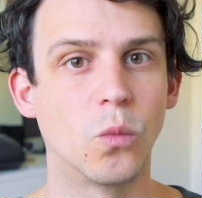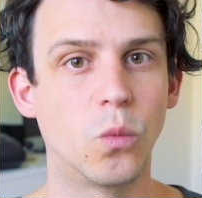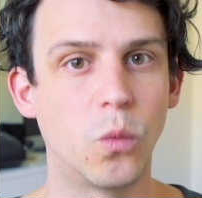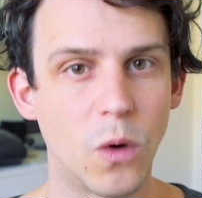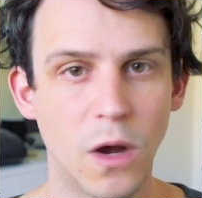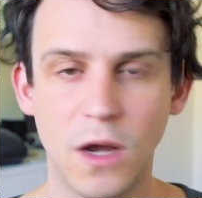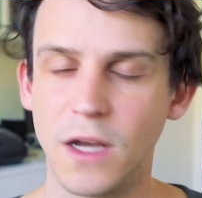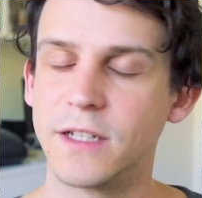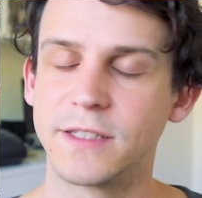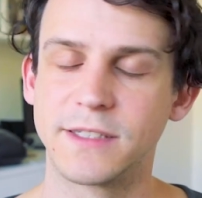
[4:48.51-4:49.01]

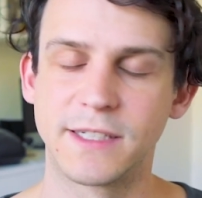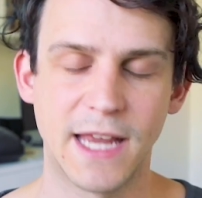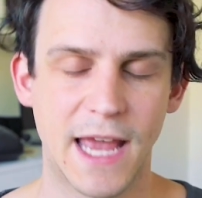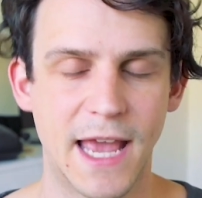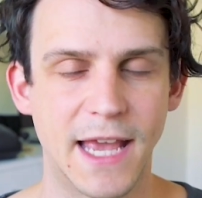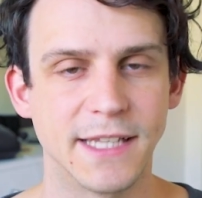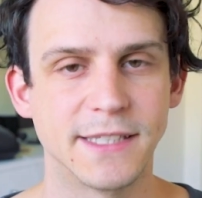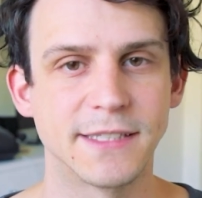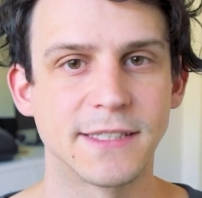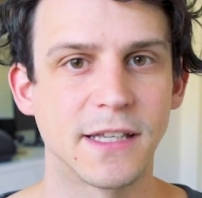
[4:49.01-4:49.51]
worst
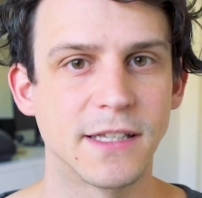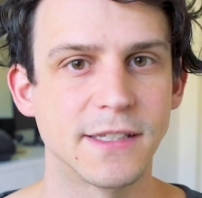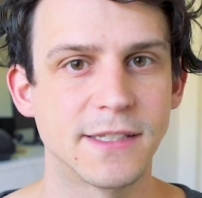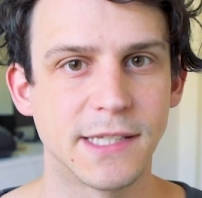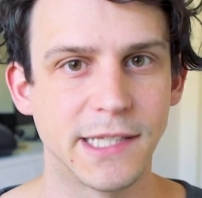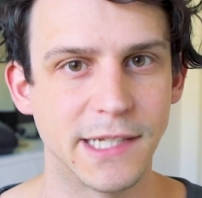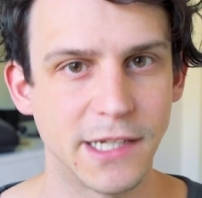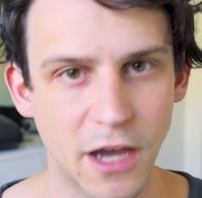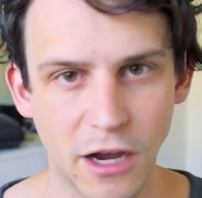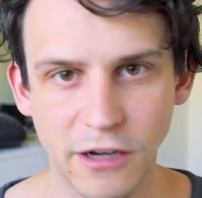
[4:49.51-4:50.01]
case
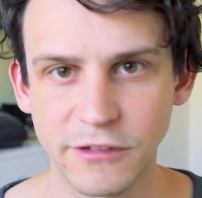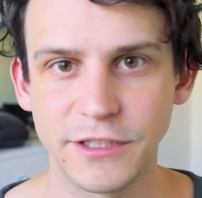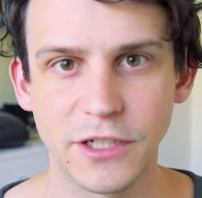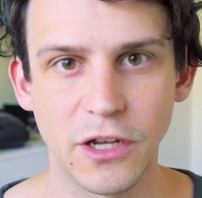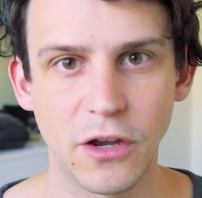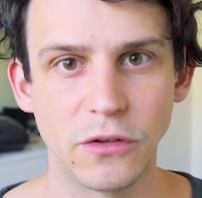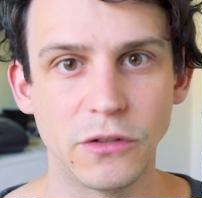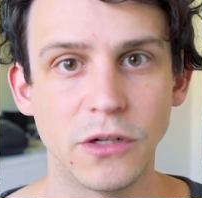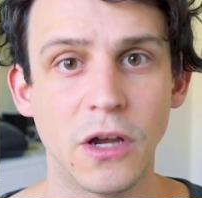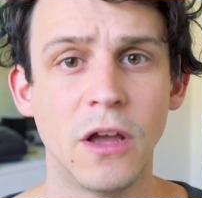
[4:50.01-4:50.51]

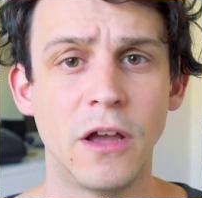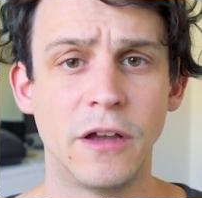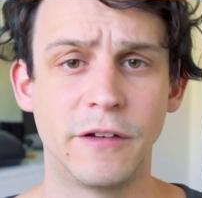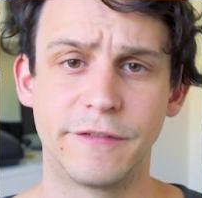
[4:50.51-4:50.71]
scenario